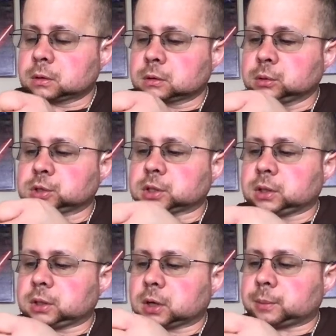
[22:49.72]
loosen
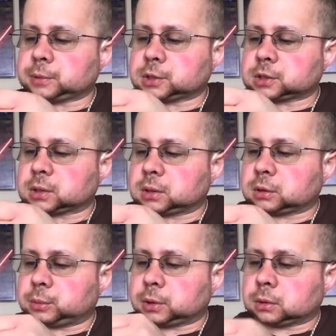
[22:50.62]
it up just a little
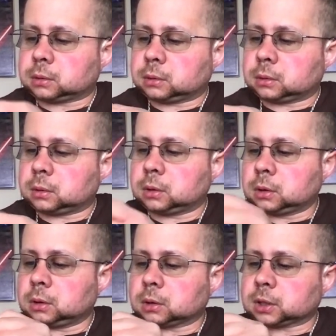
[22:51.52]
bit.
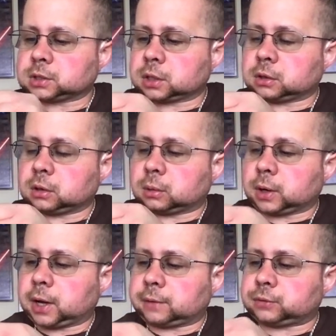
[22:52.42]
Like I said, you don't
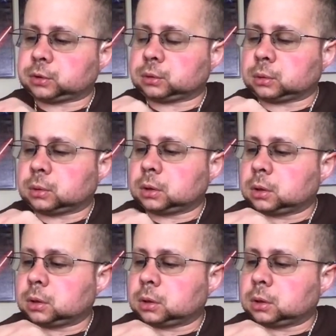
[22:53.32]
have to